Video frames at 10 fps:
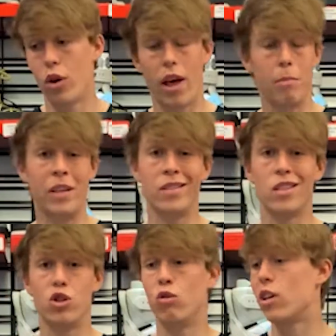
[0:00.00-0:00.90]
that means
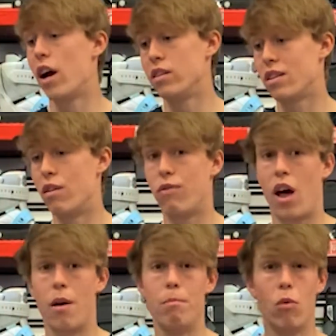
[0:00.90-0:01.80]
is your kite's going to
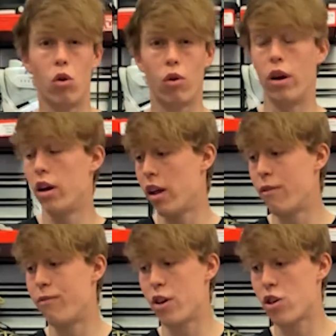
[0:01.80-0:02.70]
fly more
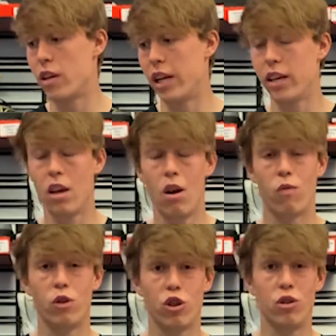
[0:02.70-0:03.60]
efficiently,
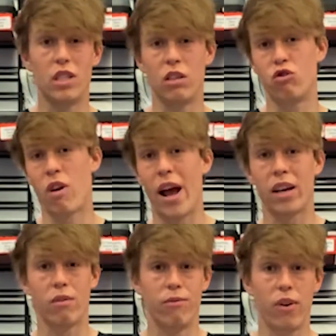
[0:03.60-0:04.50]
reducing drag
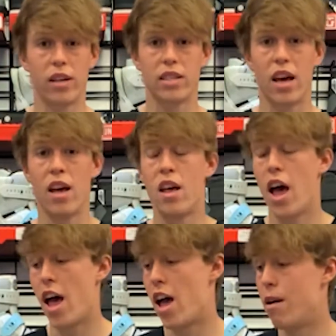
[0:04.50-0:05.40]
and flutter.
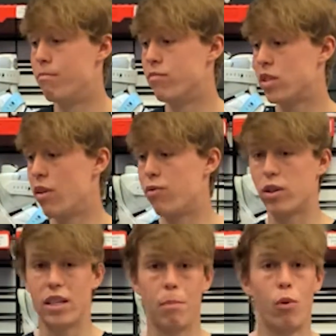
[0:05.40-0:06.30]
So for
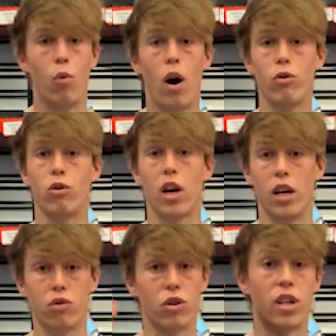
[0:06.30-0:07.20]
example, while your
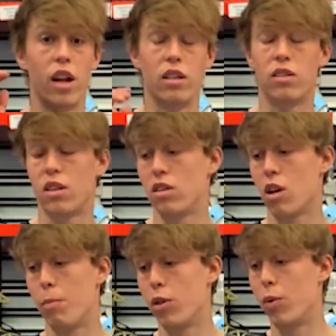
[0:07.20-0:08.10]
kite's returning to the
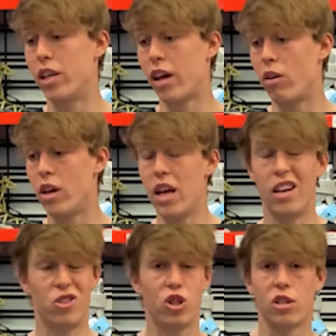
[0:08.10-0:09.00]
top of the window,
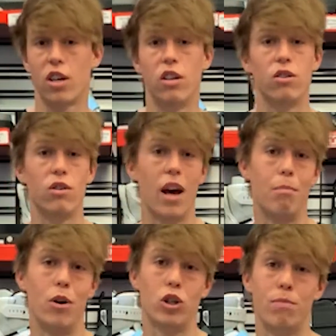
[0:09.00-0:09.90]
it's just going to do that
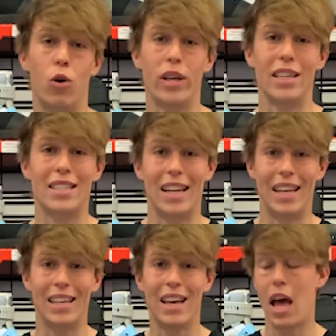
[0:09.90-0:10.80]
much more
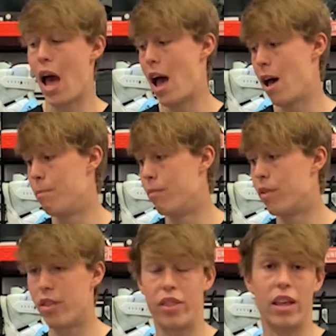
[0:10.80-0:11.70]
easily
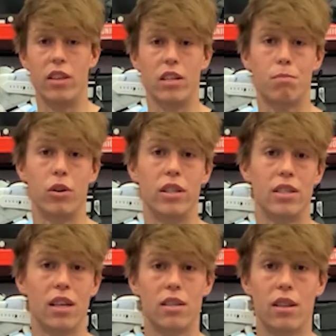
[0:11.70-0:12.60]
than its
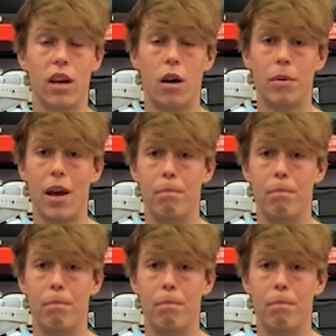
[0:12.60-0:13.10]
predecessor, the RPM.